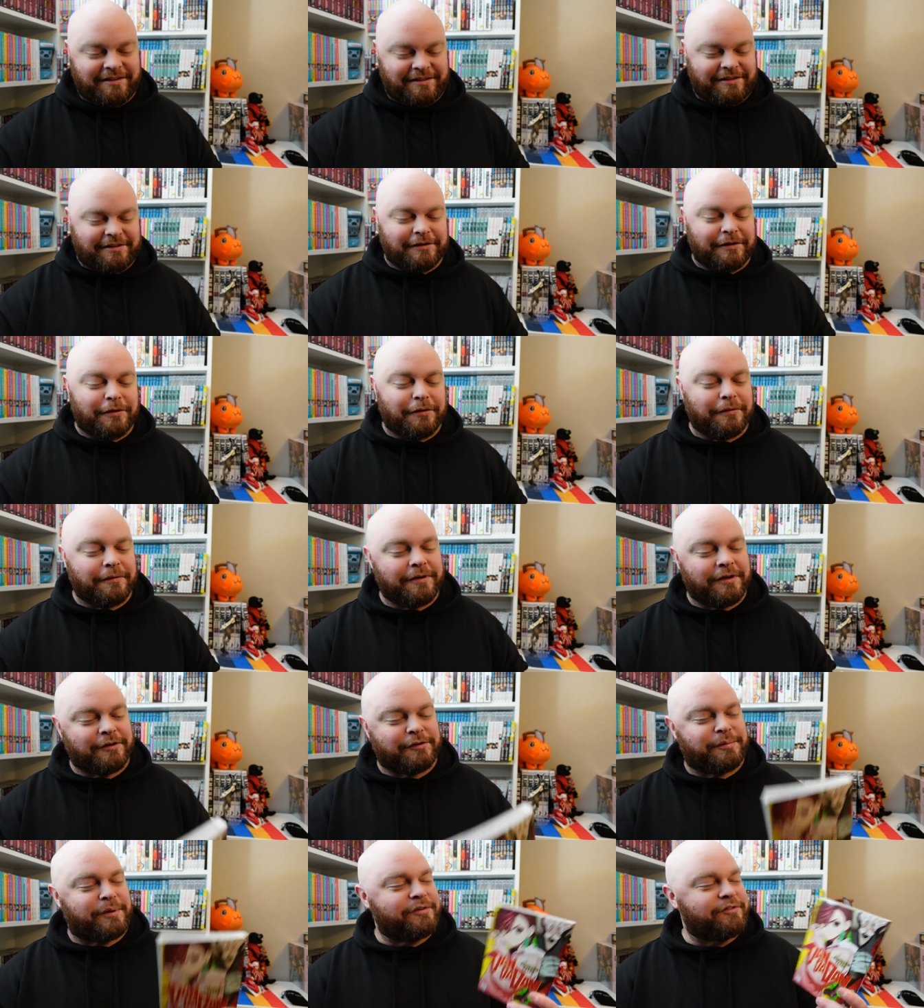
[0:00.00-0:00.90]
So
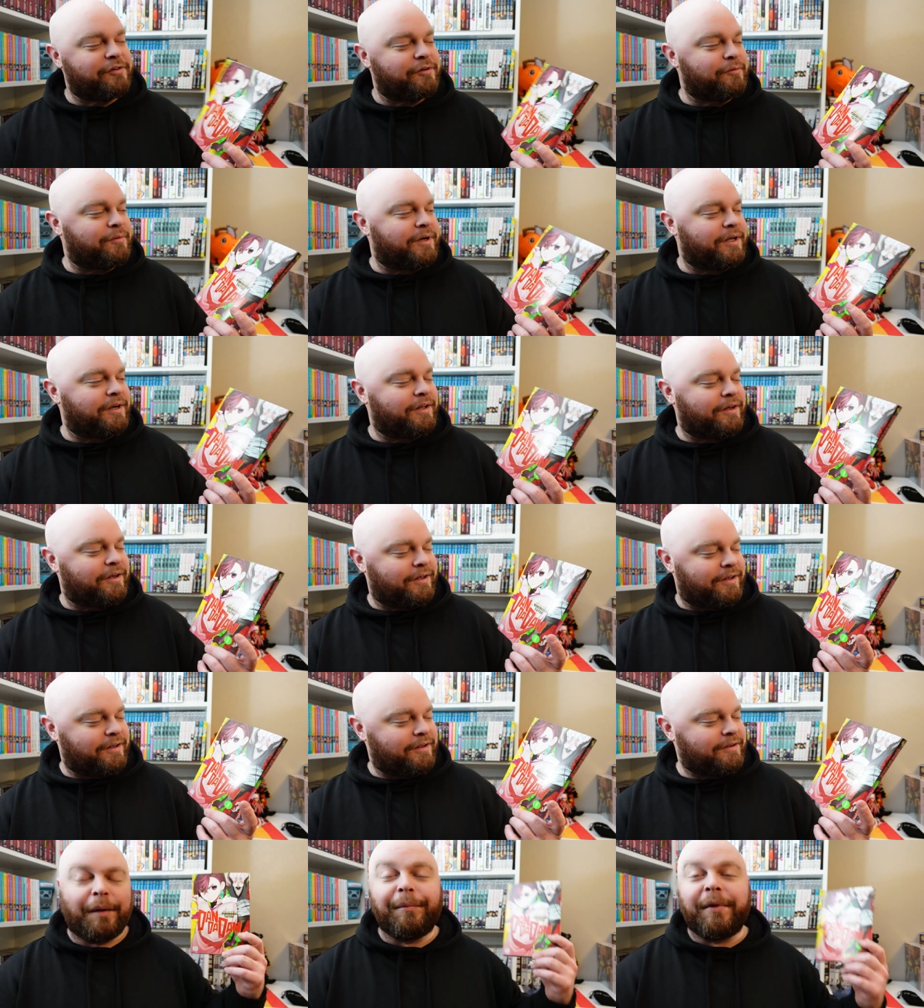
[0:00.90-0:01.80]
especially when
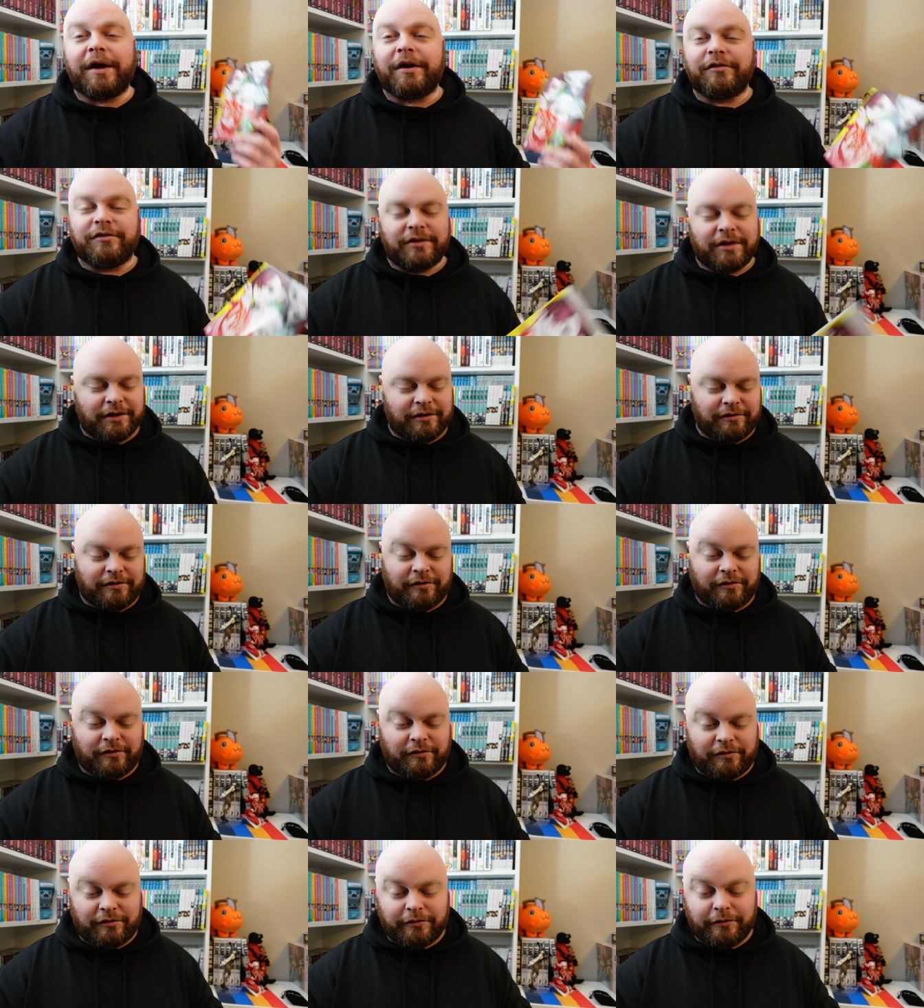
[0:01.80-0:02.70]
I'm not gonna say, because
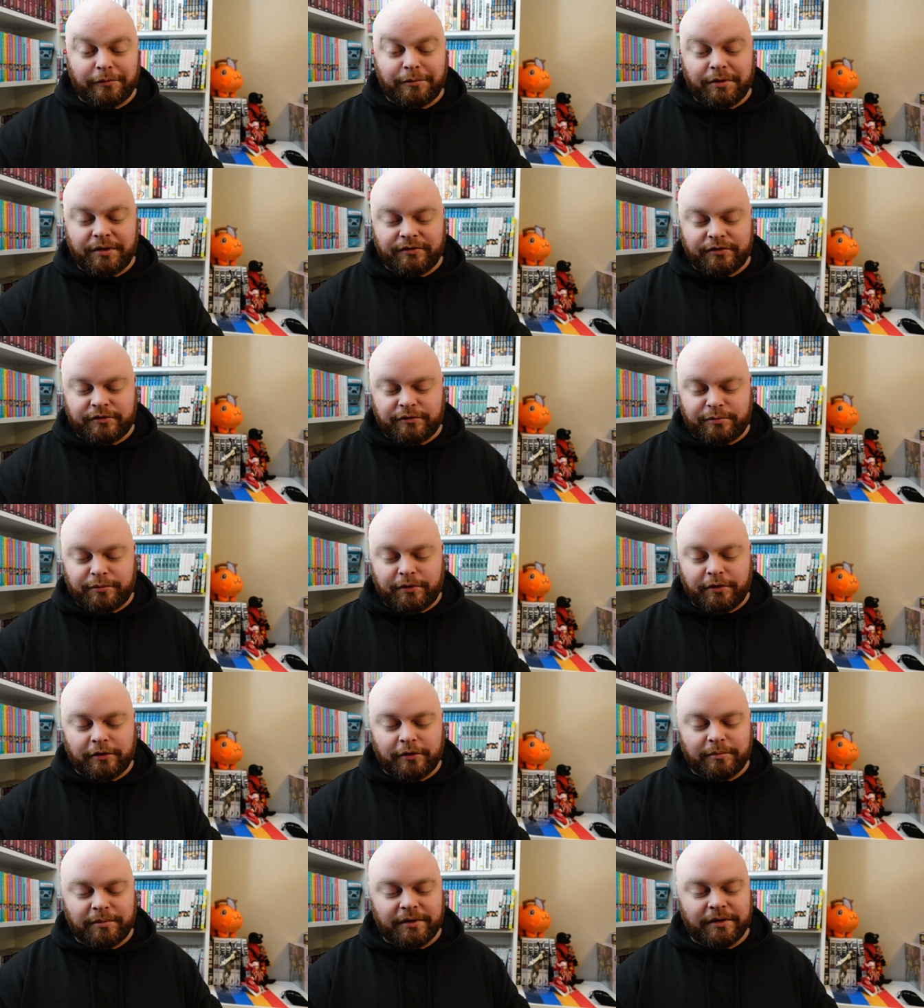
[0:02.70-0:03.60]
that's a little bit of a
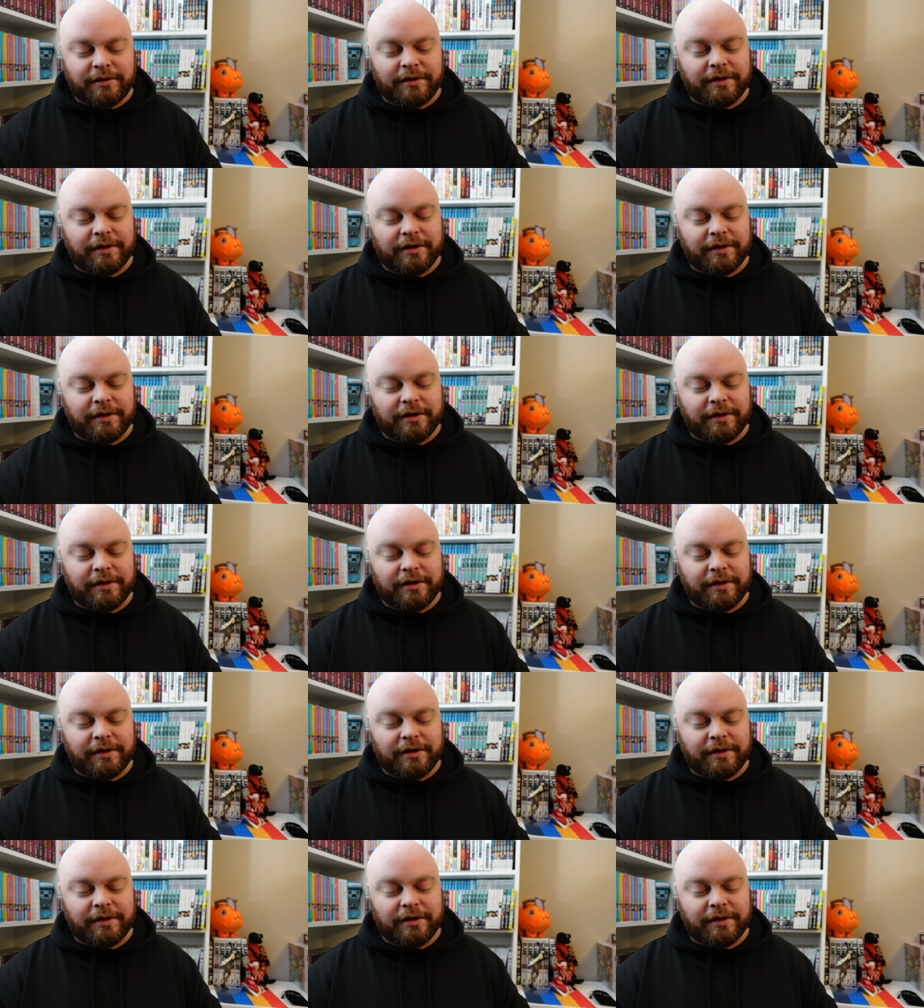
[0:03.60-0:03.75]
spoiler, but